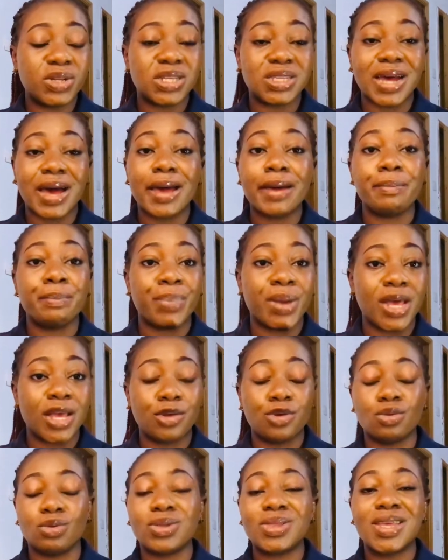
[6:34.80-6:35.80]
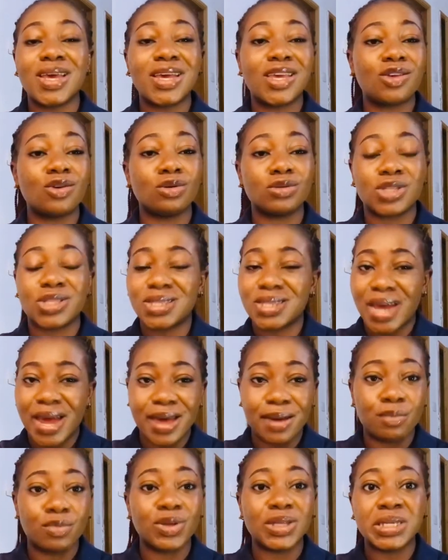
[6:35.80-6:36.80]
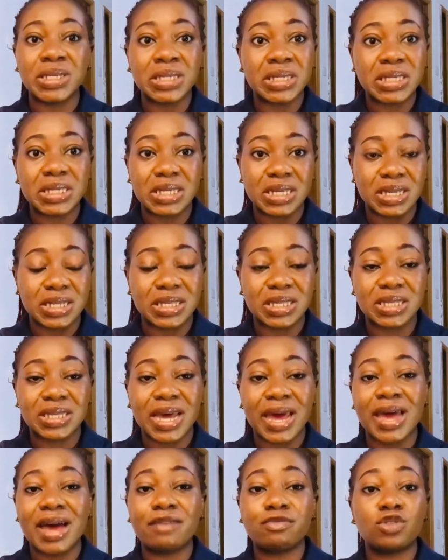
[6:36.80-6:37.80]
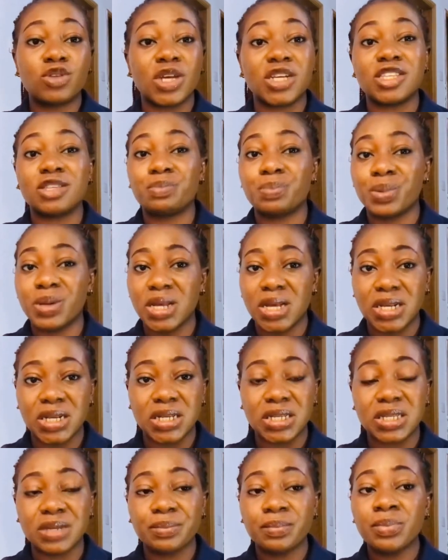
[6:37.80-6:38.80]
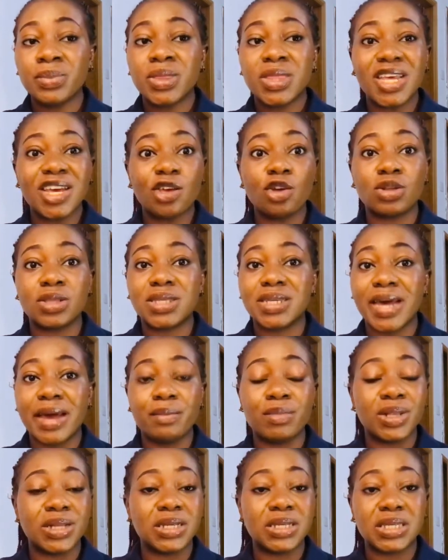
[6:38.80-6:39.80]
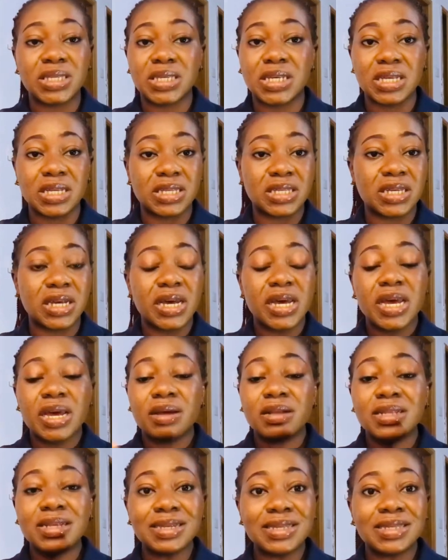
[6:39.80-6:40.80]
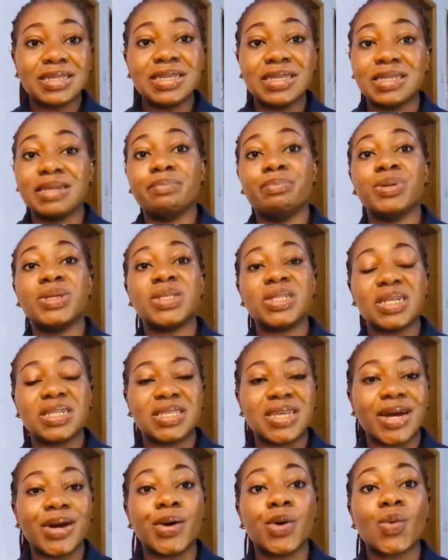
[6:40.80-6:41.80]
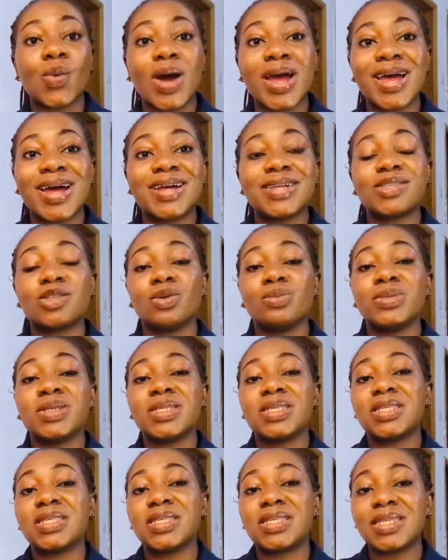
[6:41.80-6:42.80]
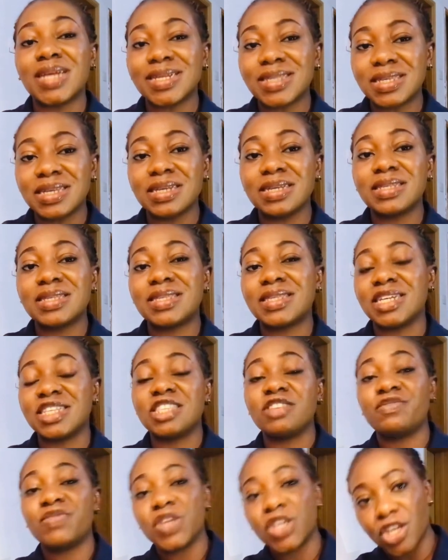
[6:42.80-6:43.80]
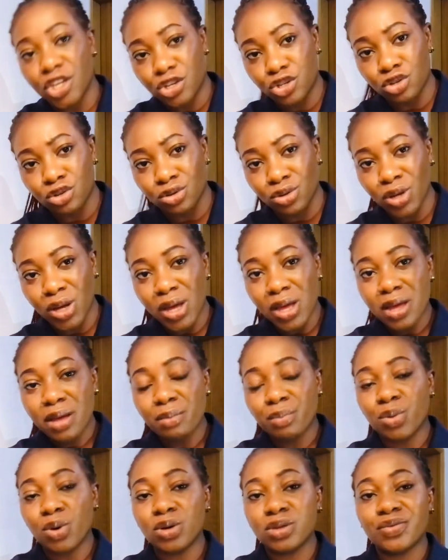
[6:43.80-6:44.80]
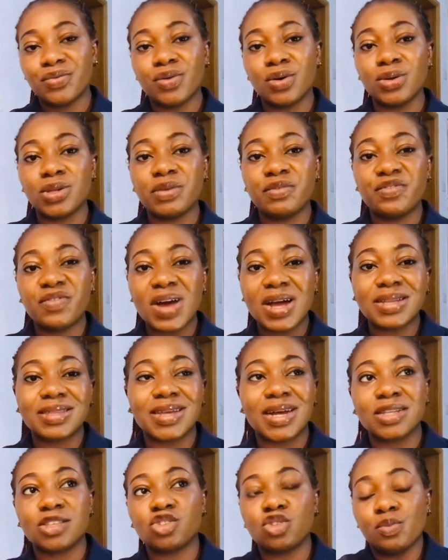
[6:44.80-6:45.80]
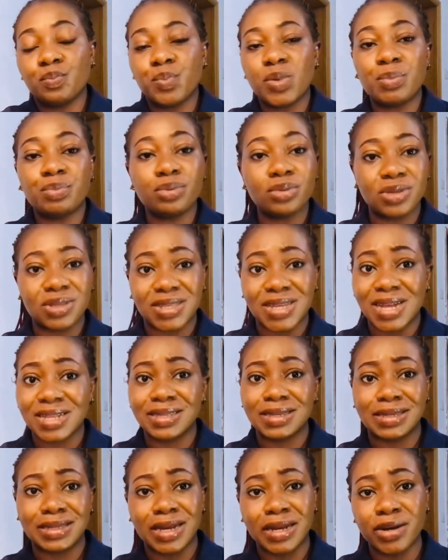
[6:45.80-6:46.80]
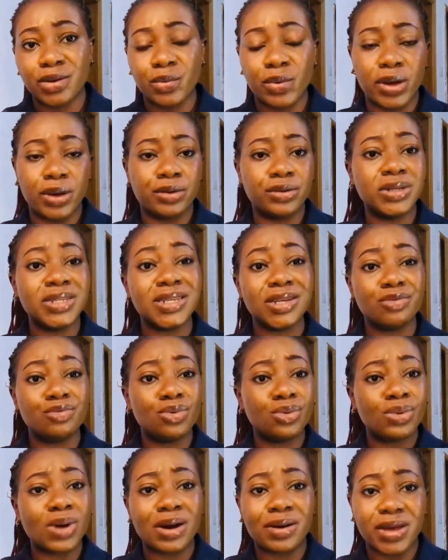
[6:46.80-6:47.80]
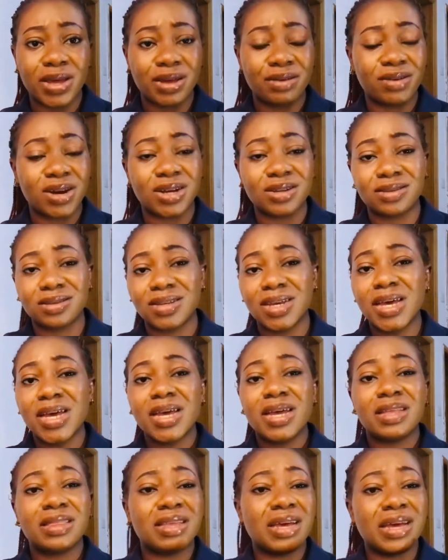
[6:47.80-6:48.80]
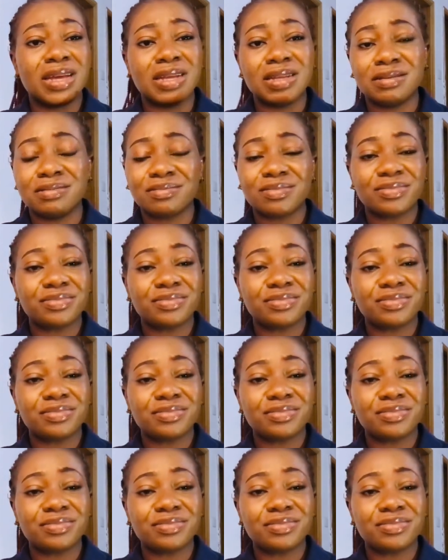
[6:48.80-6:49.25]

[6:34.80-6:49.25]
I beg you, take your time with these kids. I have to explain it. Take your time with these kids. This is a business that requires some certain certification, but for the fact that some people start this anyway in the rural areas, then